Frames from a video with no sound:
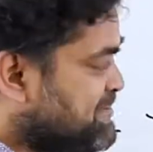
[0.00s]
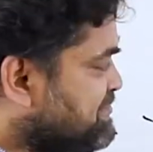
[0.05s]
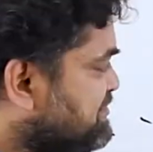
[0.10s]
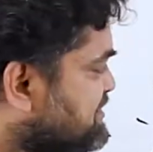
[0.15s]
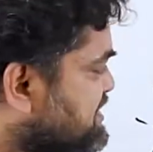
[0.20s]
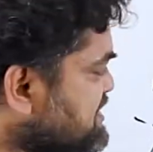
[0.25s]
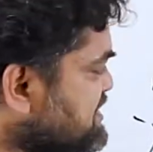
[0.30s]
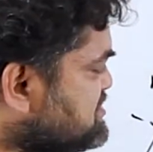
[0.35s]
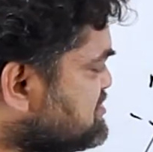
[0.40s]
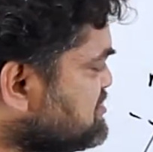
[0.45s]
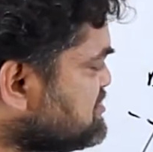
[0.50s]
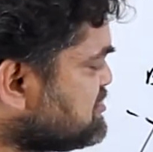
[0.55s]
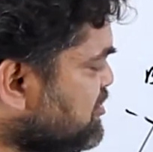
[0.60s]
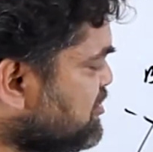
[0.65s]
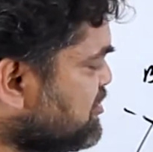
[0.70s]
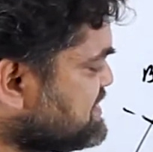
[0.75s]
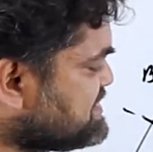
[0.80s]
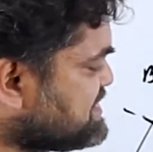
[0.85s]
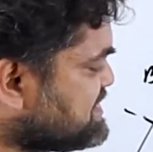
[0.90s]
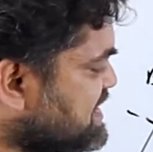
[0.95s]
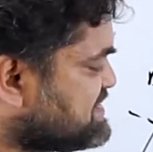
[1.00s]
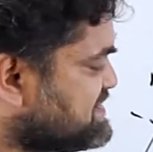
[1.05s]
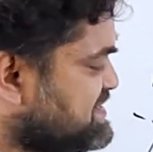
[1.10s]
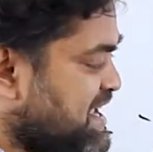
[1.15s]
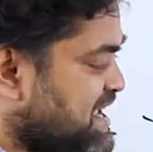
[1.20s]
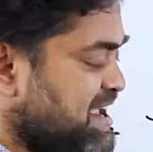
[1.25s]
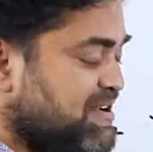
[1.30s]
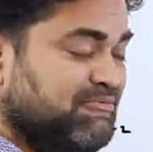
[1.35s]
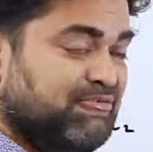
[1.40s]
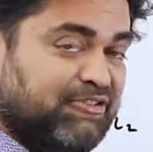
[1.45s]
These 2 drawings are
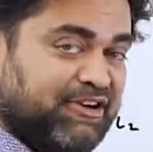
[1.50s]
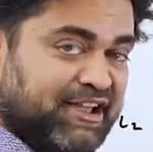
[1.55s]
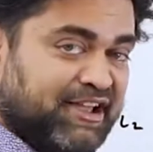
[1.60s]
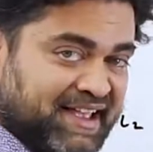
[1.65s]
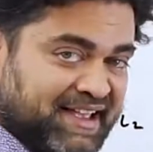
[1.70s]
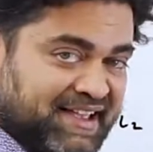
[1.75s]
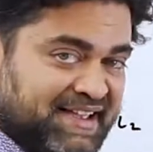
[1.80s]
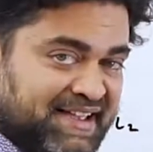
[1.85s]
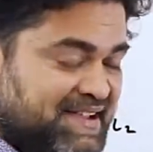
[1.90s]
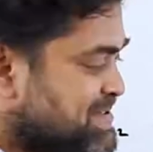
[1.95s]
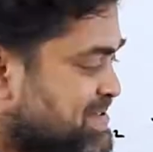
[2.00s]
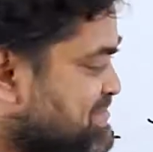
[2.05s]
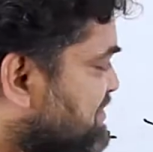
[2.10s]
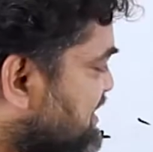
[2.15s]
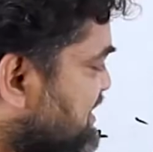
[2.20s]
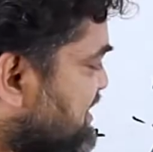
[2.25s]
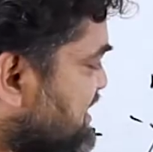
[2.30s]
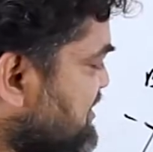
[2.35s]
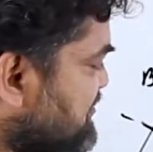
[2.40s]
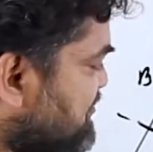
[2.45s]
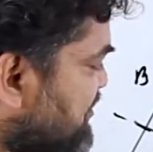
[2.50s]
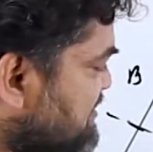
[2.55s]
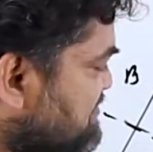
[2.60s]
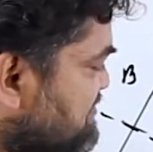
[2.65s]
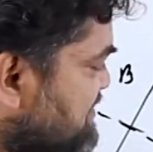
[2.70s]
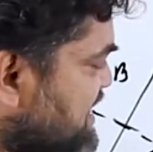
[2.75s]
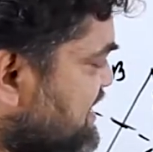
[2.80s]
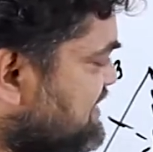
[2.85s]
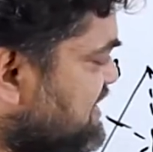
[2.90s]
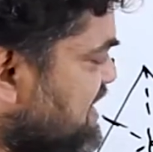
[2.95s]
same way, but if I
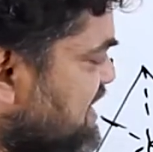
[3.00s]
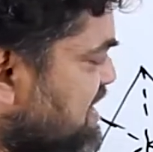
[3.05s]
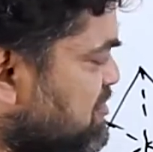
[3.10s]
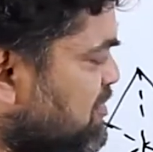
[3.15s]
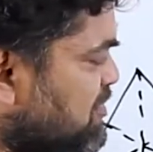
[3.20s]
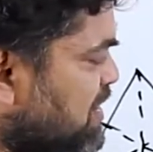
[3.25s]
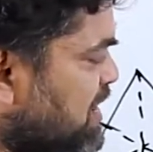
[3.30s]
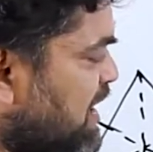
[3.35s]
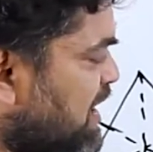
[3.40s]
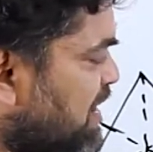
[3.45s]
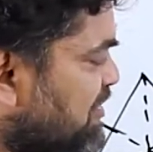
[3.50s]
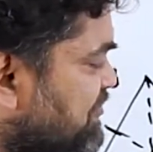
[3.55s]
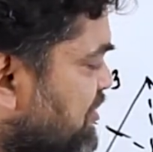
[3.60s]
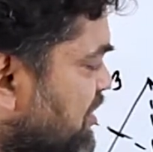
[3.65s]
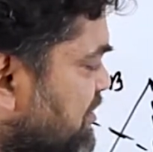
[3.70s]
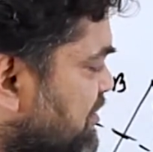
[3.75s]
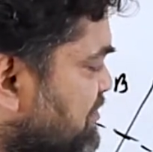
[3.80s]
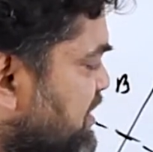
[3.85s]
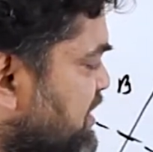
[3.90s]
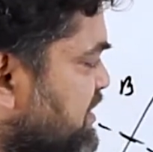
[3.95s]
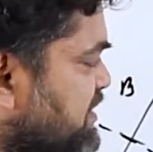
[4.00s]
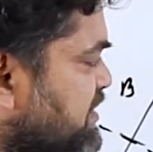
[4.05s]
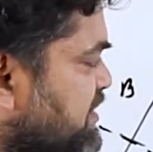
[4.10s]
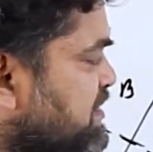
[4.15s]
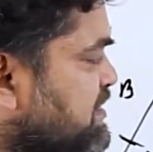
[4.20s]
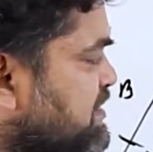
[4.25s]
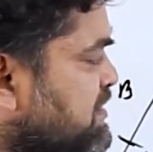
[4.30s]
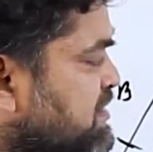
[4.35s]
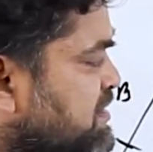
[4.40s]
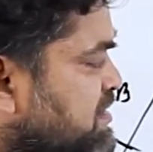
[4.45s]
make the equal half from
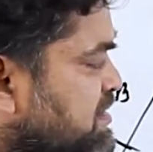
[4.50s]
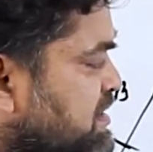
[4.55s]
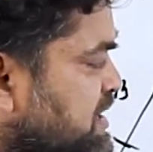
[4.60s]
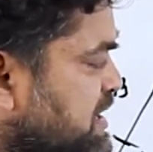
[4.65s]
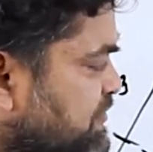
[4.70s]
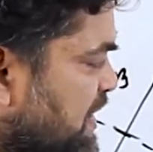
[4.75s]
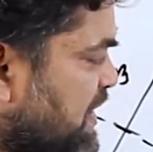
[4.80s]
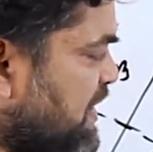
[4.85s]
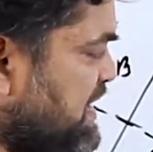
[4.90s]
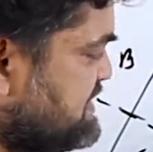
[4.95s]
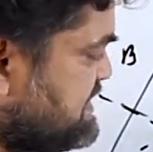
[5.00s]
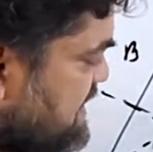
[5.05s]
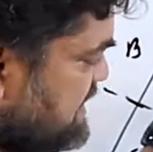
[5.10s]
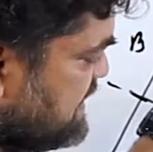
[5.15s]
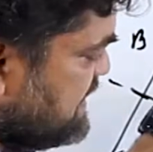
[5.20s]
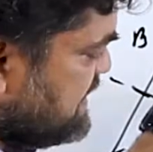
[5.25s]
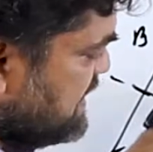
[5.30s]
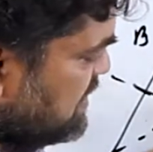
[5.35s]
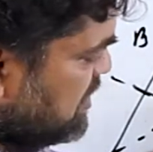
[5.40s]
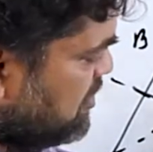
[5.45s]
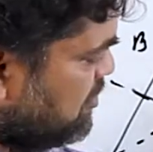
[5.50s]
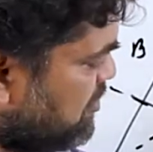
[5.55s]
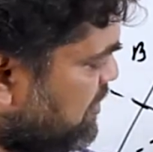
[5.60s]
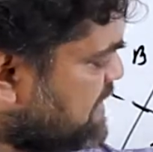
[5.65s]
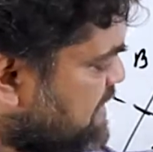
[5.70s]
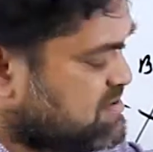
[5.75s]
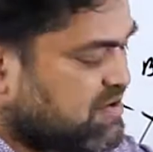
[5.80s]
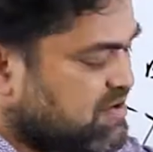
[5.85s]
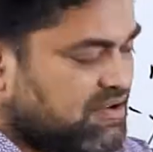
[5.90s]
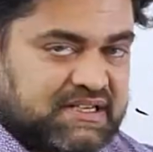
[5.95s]
here, if I say that the
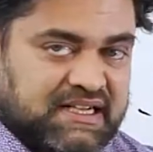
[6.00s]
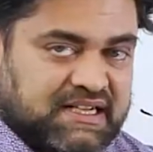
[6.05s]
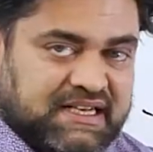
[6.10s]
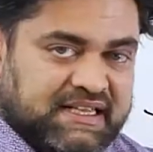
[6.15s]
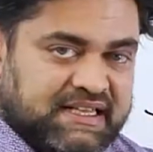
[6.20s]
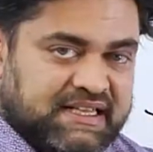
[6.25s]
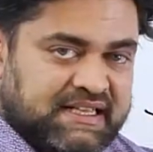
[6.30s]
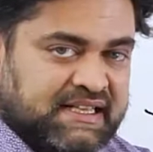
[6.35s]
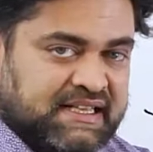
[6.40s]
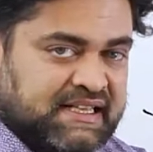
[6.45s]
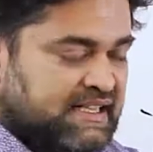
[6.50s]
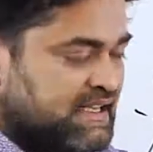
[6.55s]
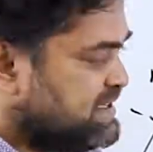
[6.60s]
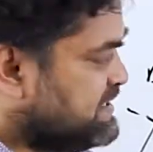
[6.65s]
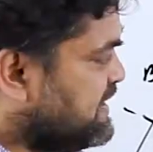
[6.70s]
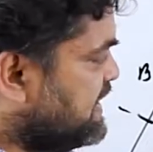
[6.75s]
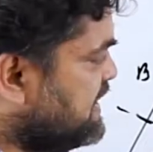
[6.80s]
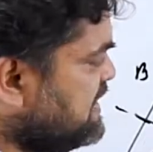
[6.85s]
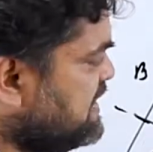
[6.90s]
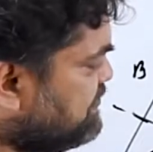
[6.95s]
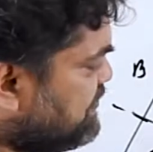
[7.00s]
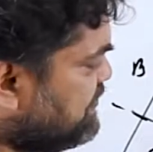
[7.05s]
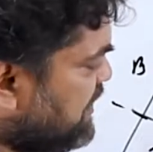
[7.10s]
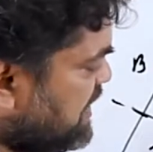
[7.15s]
horizontally, then if I